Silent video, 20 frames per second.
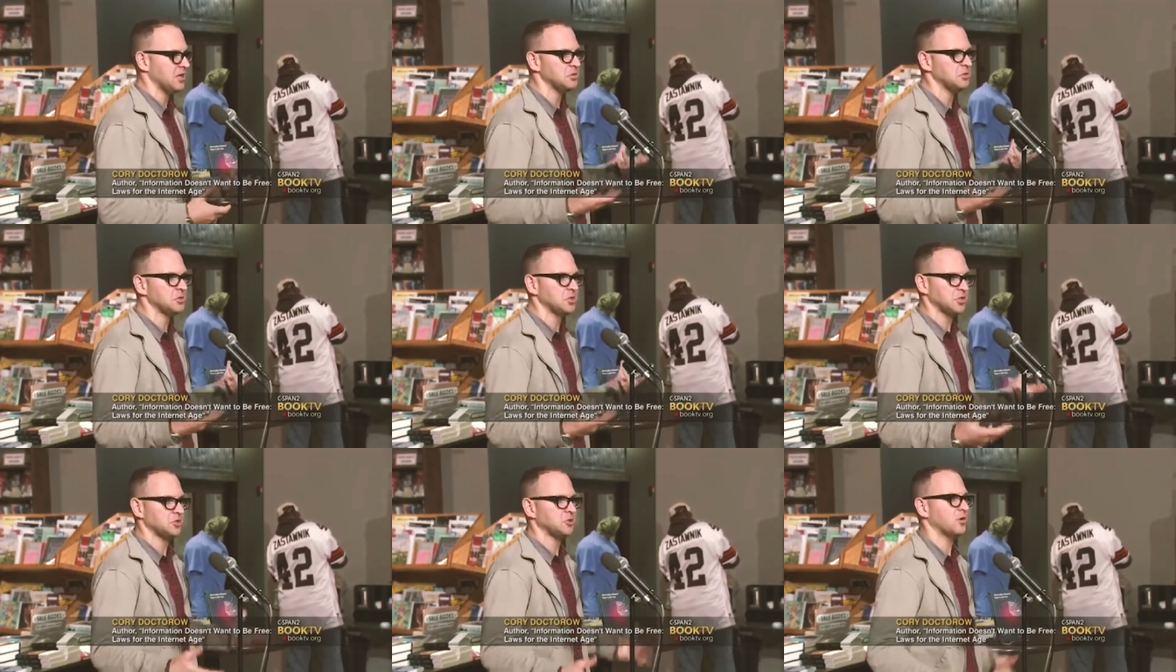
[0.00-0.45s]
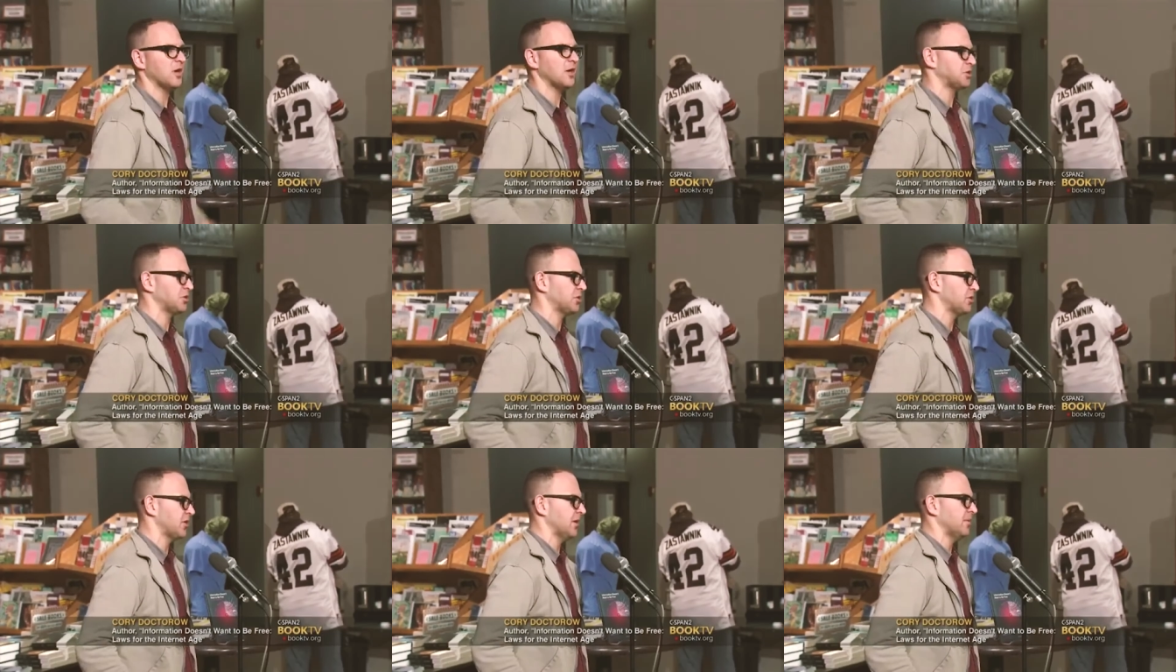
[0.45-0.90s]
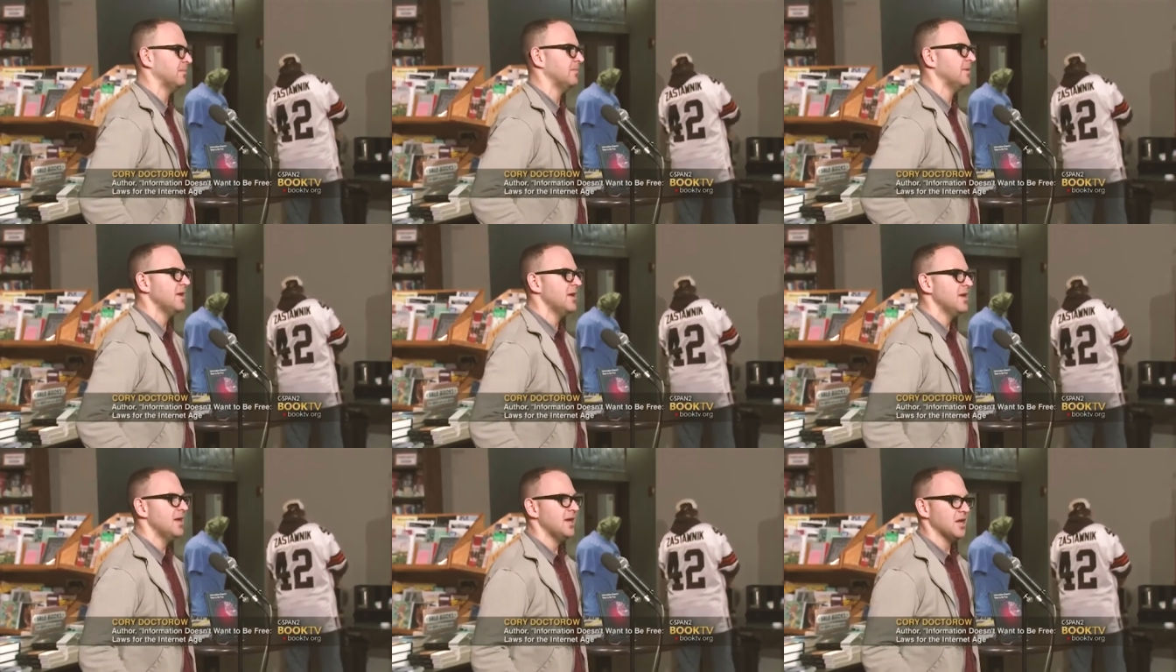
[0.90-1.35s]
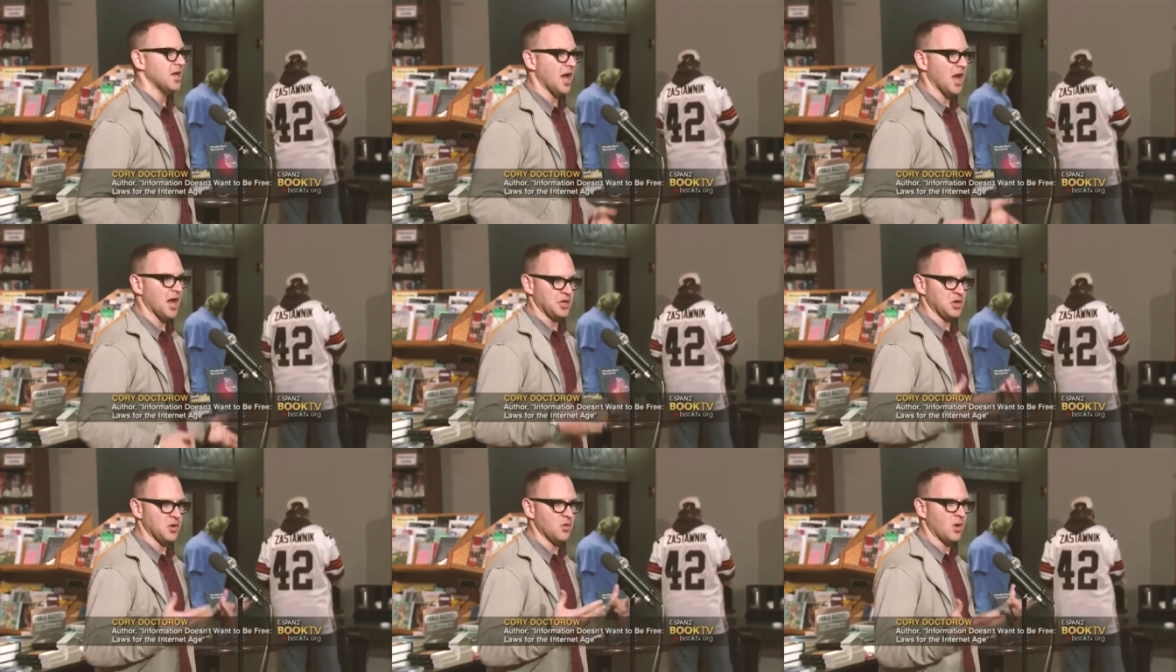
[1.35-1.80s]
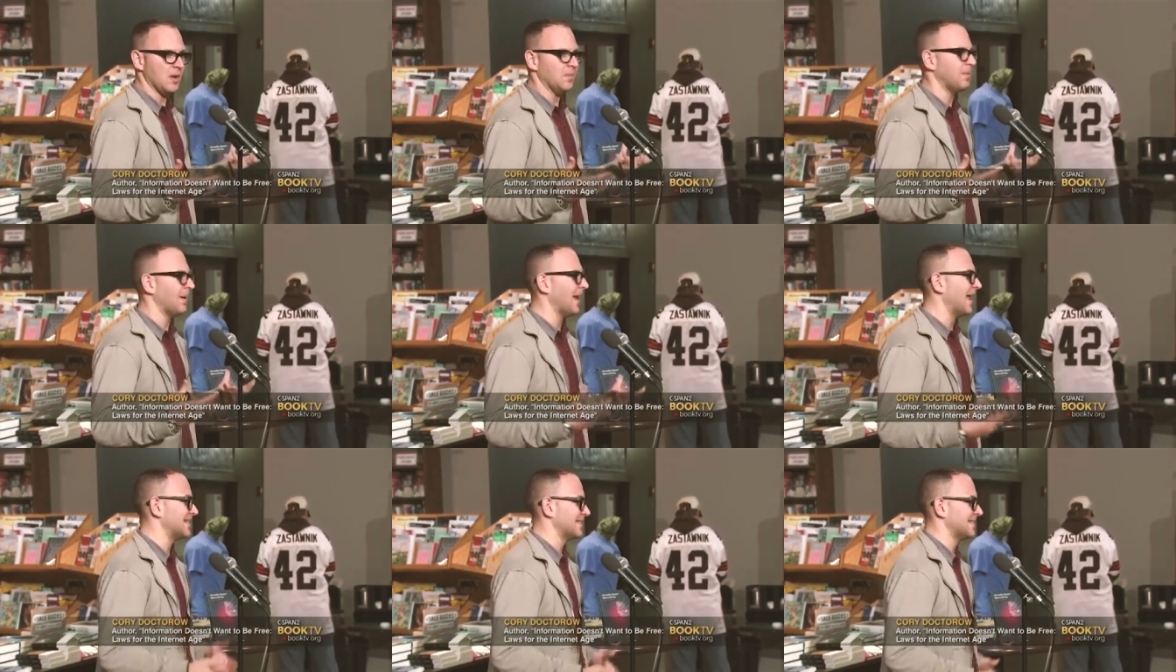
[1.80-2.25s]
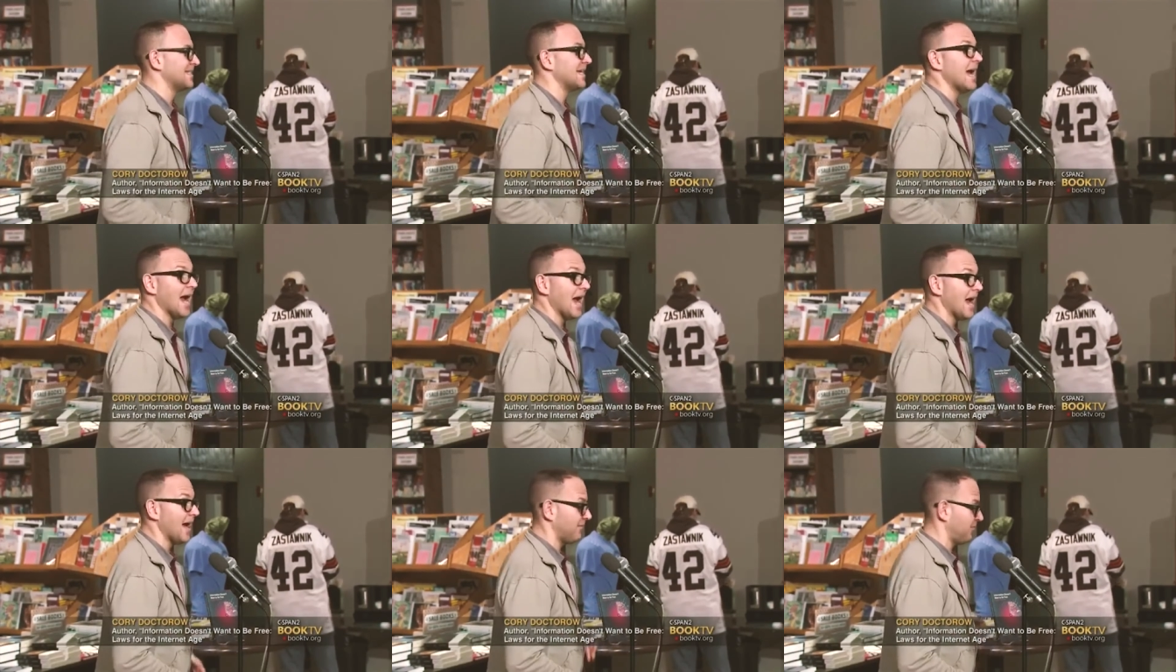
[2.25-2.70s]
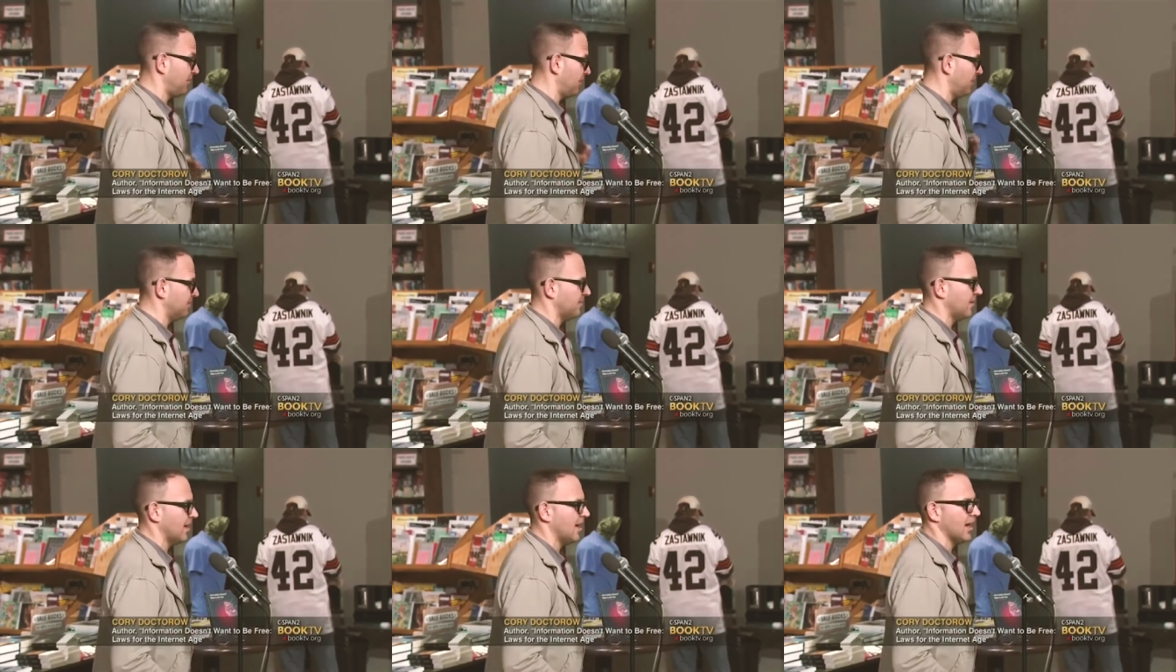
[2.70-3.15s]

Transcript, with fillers: You should treasure them. Uh, you are blessed to have them.